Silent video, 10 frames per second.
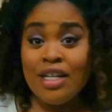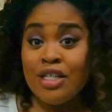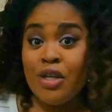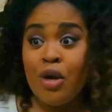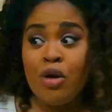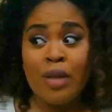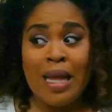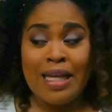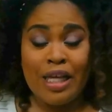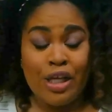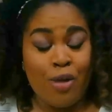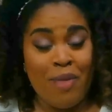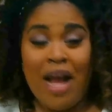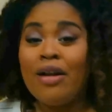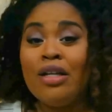So like your
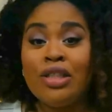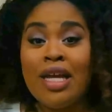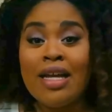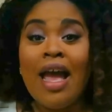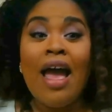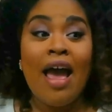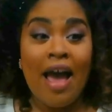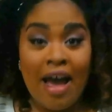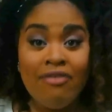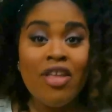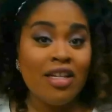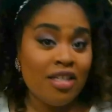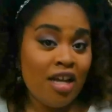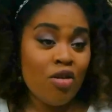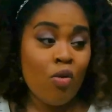background check, have that
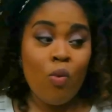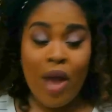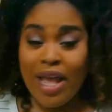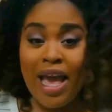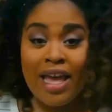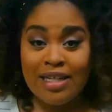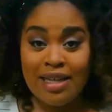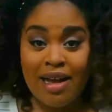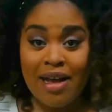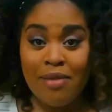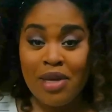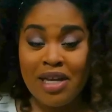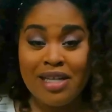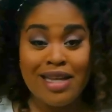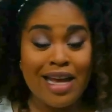done way ahead of time,
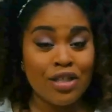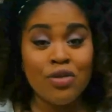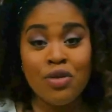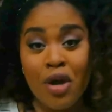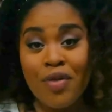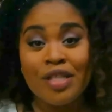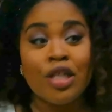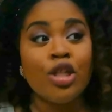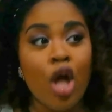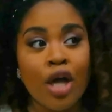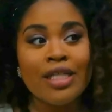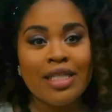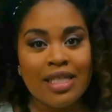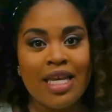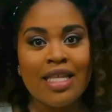because as you know, that's the
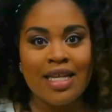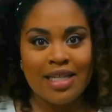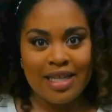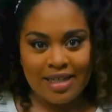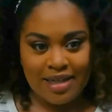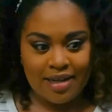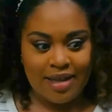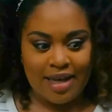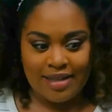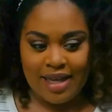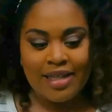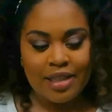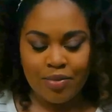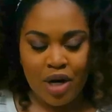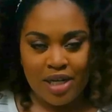longest thing that
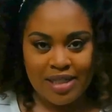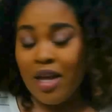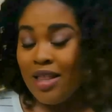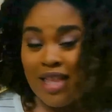takes to process.